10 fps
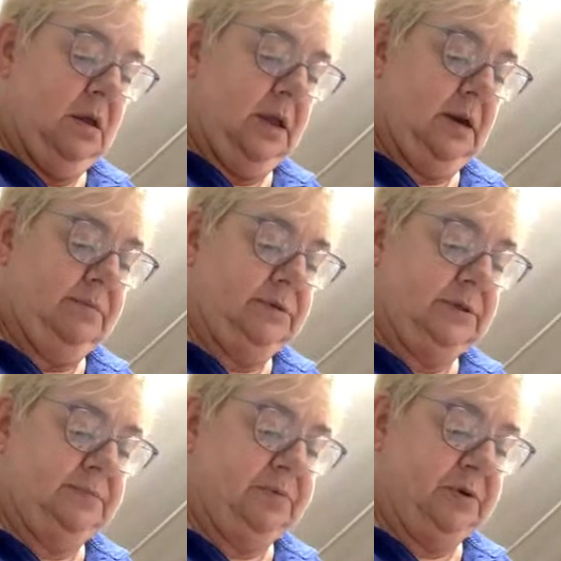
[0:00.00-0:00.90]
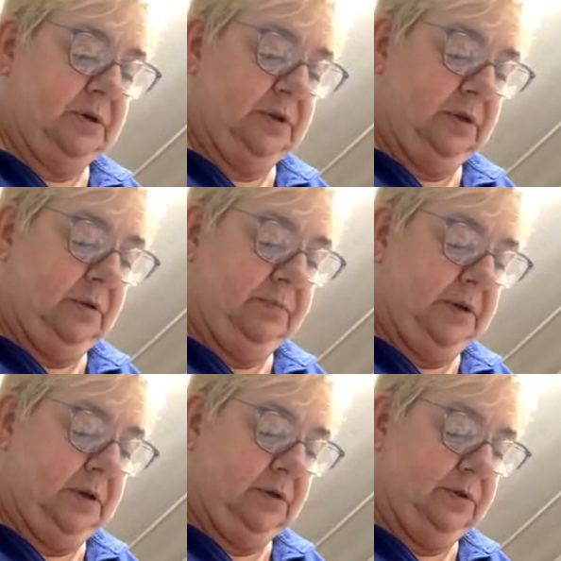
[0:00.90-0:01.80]
And I'm just putting a little
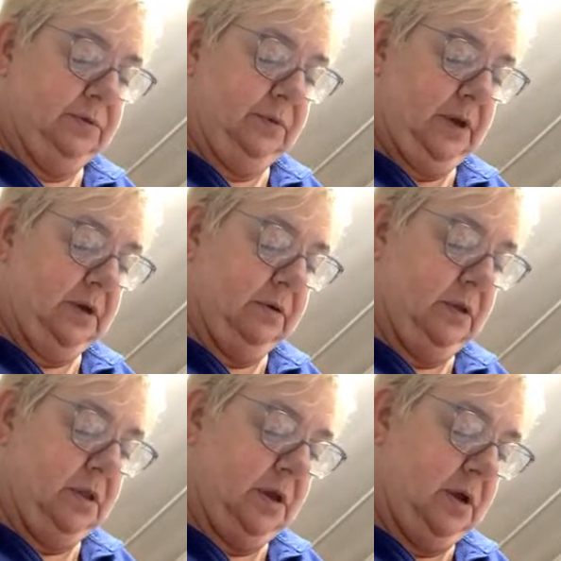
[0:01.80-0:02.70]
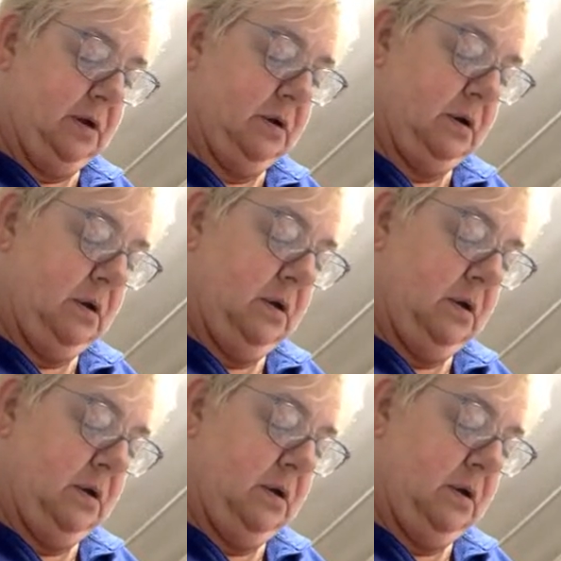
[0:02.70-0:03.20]
bit of glue here and there.